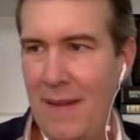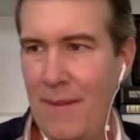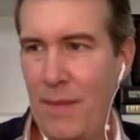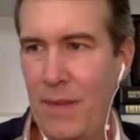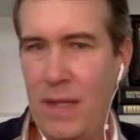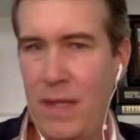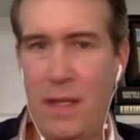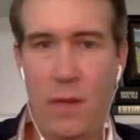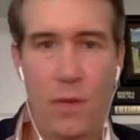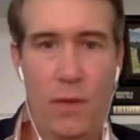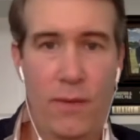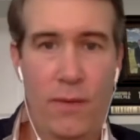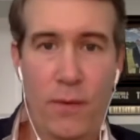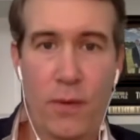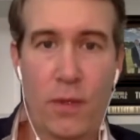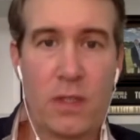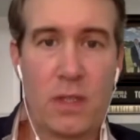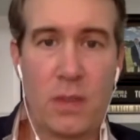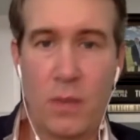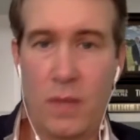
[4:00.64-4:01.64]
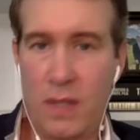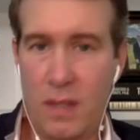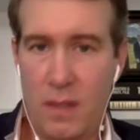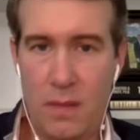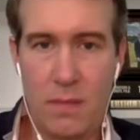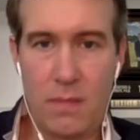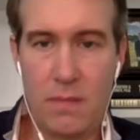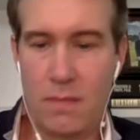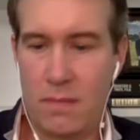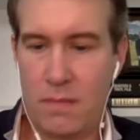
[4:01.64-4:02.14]
You know, we're fortunate. We
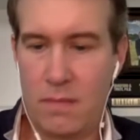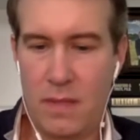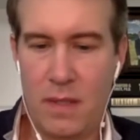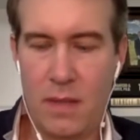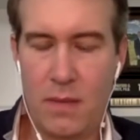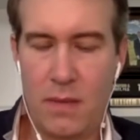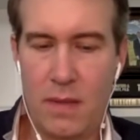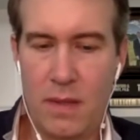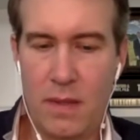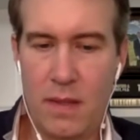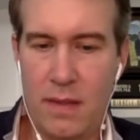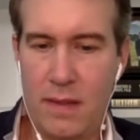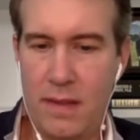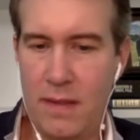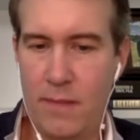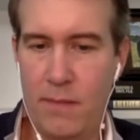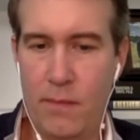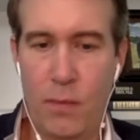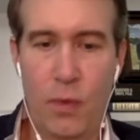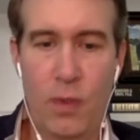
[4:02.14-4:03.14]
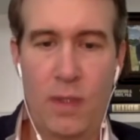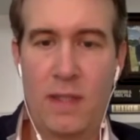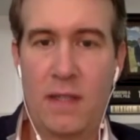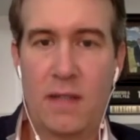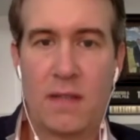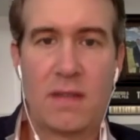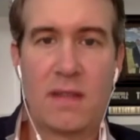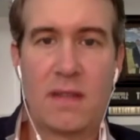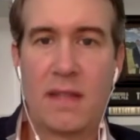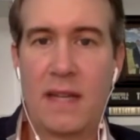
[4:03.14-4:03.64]
do, you know, more
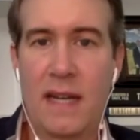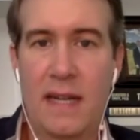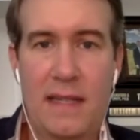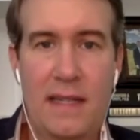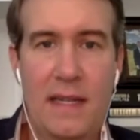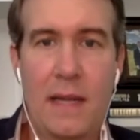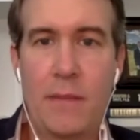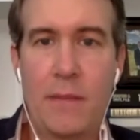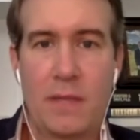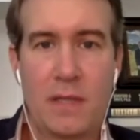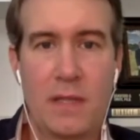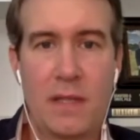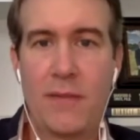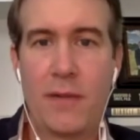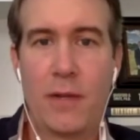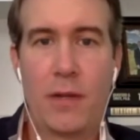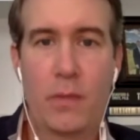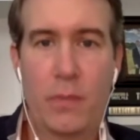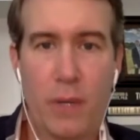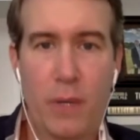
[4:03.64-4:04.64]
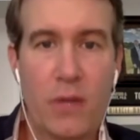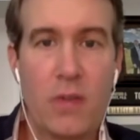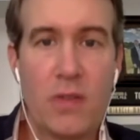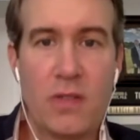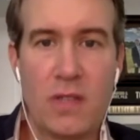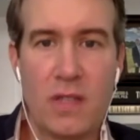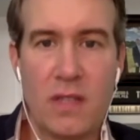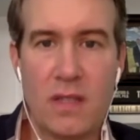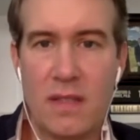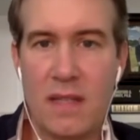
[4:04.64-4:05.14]
deals than 99% of other
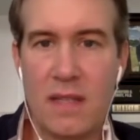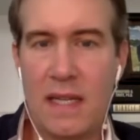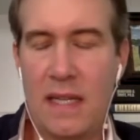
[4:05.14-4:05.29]
brokerages.